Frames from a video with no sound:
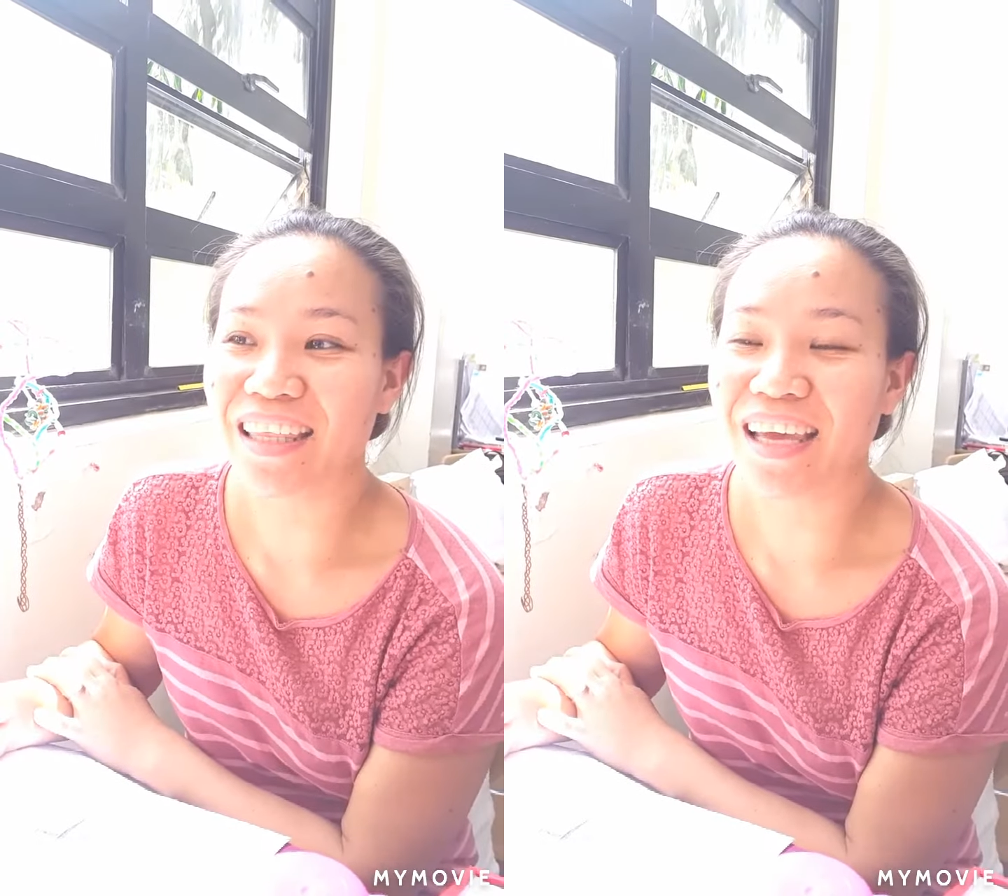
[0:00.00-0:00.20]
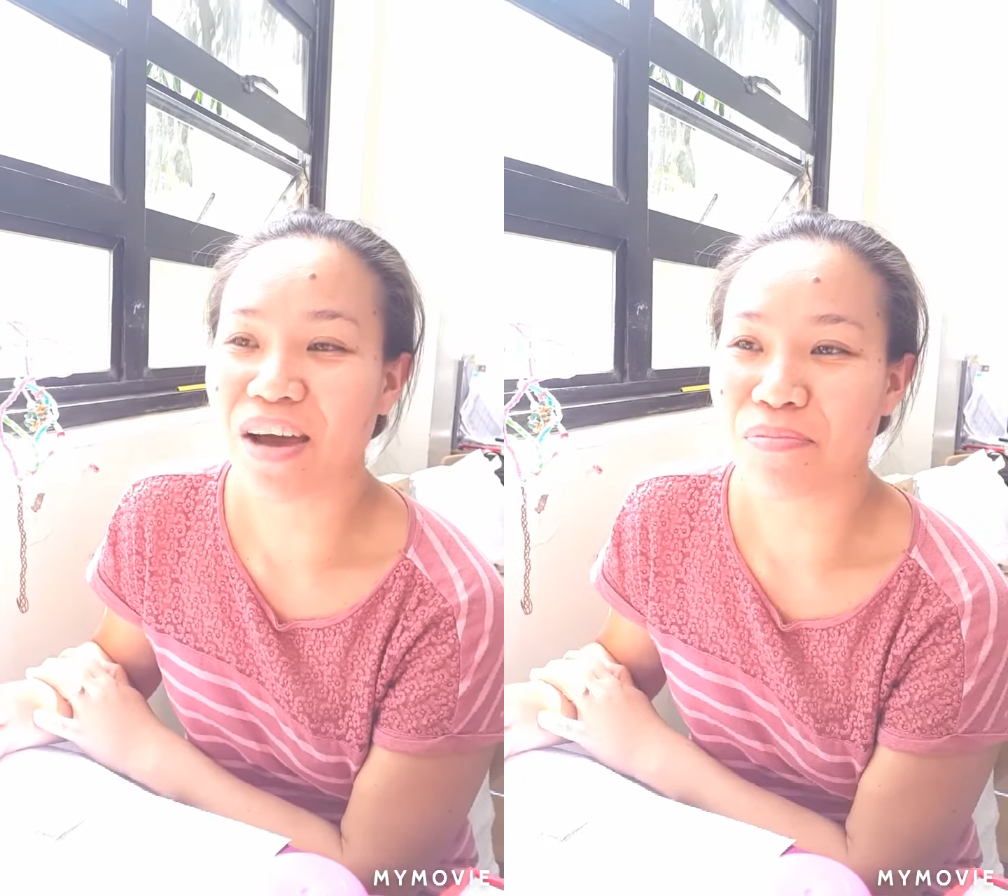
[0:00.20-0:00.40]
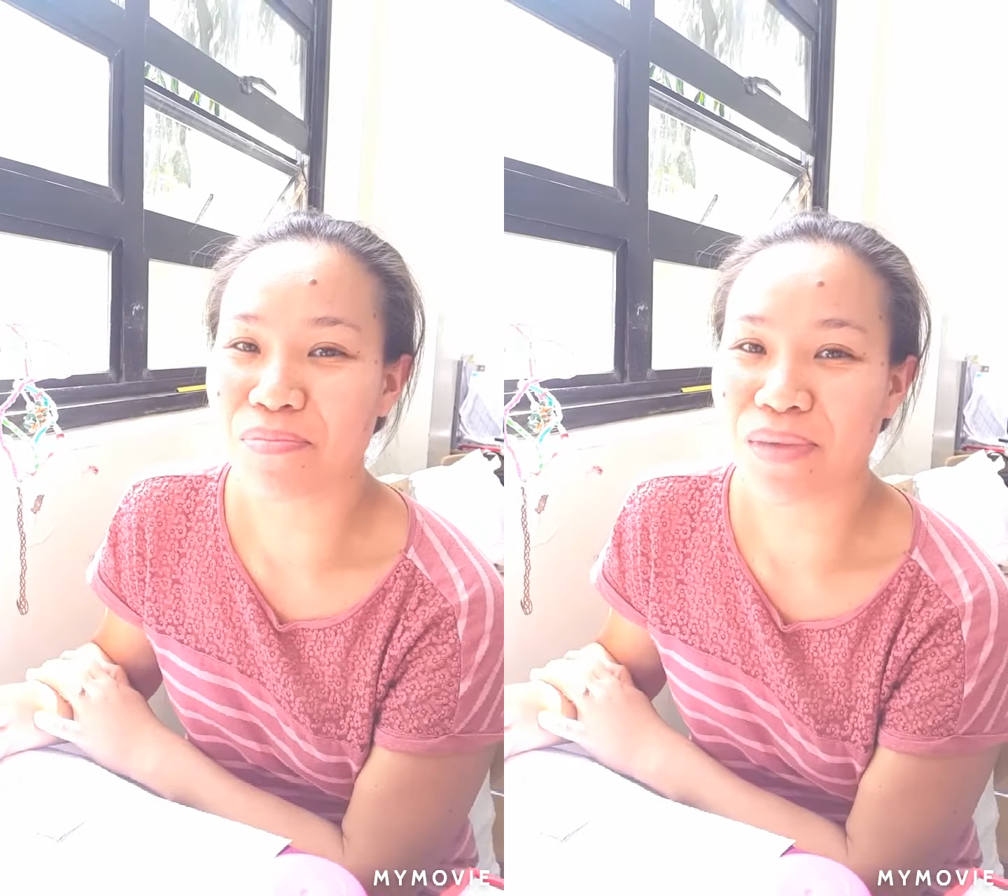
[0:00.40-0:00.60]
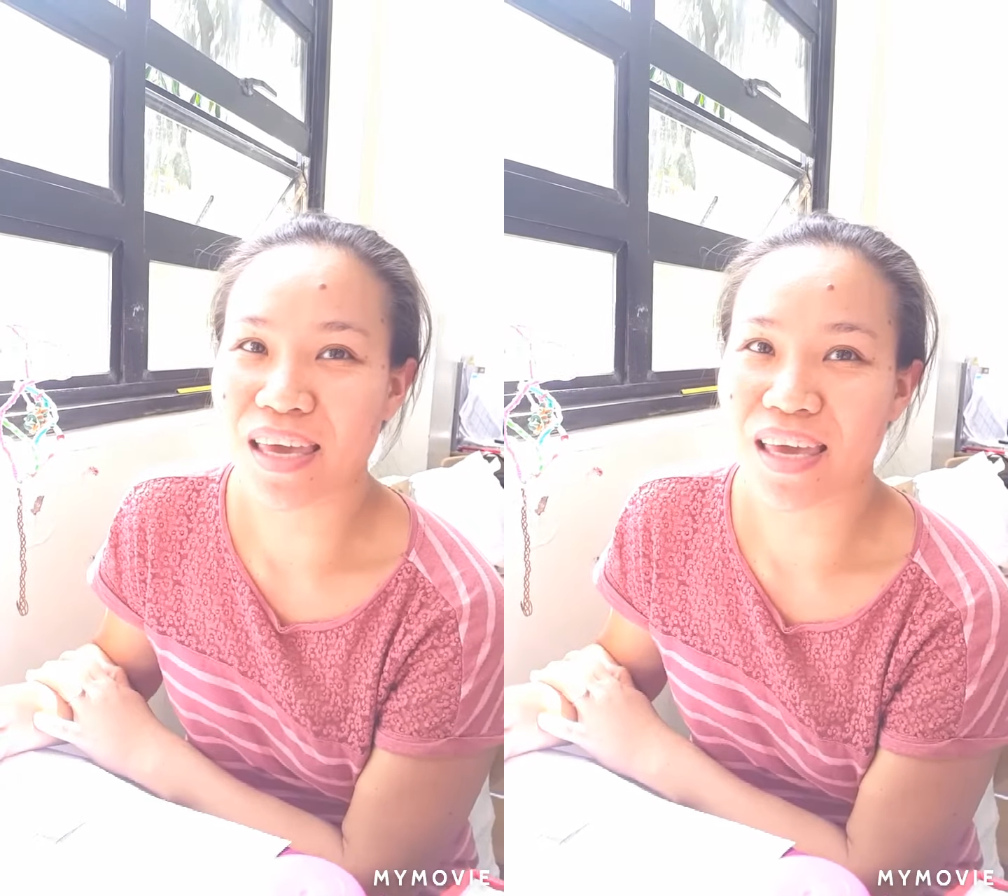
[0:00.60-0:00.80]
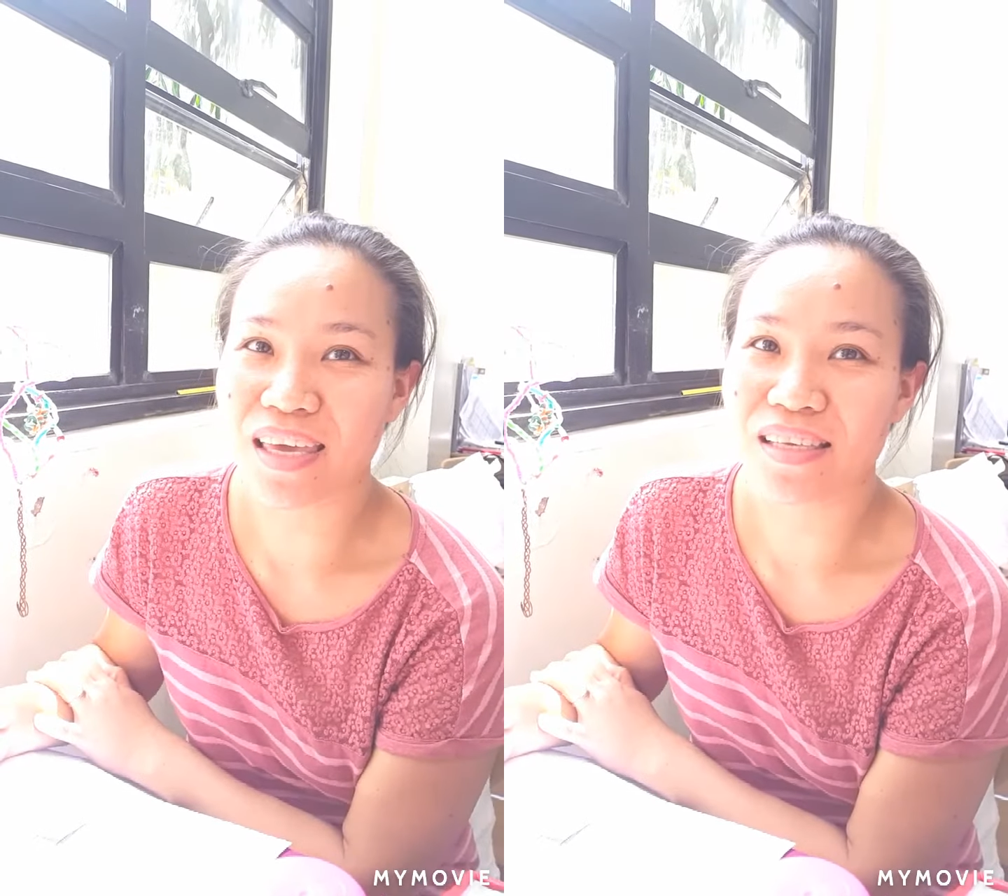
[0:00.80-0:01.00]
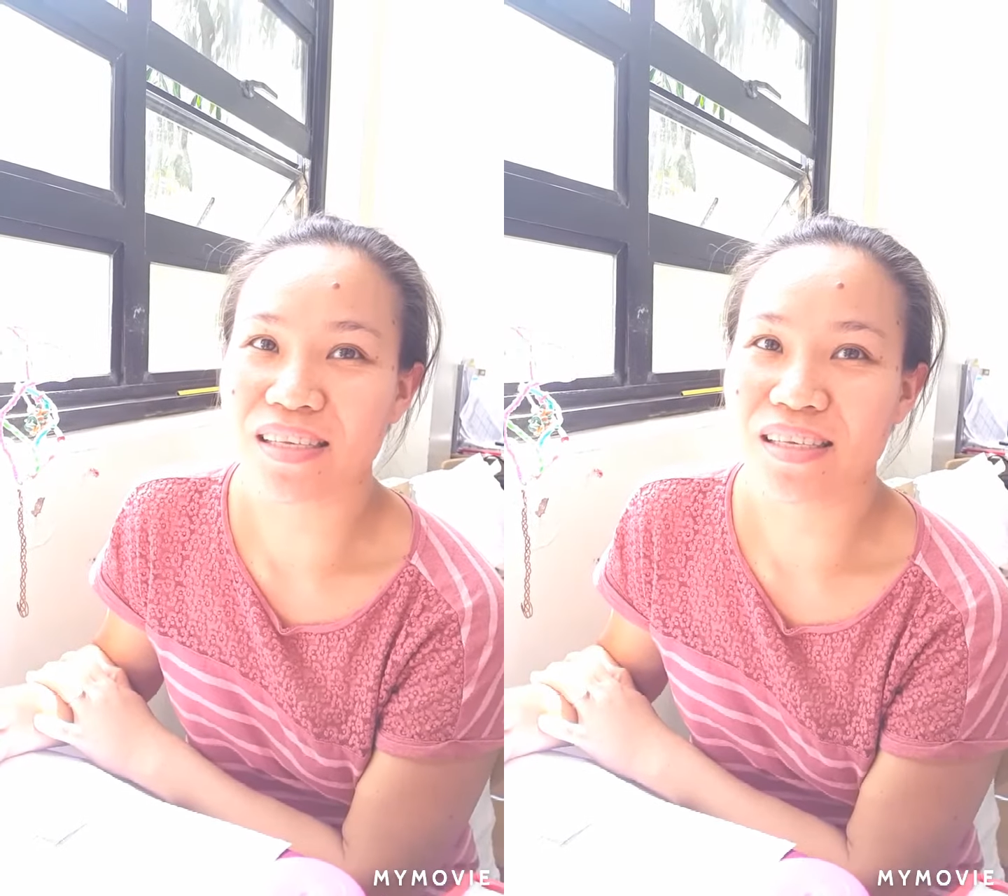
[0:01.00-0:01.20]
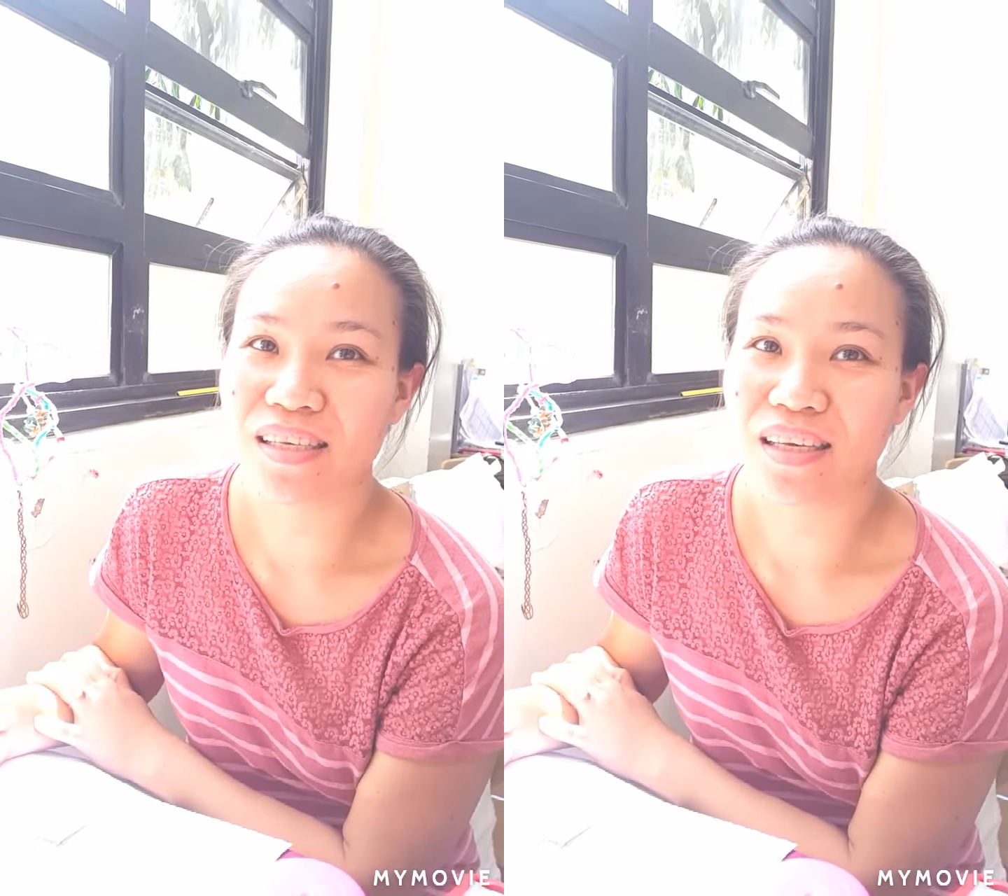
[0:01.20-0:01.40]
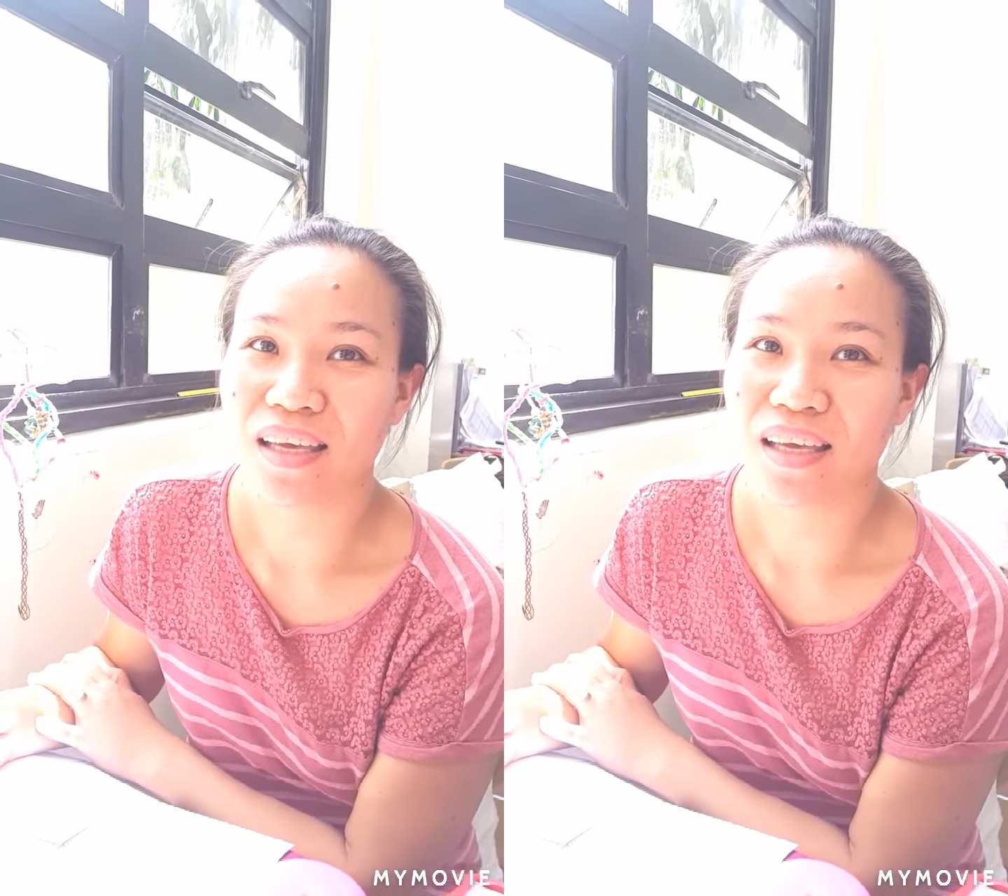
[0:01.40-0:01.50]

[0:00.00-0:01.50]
incoming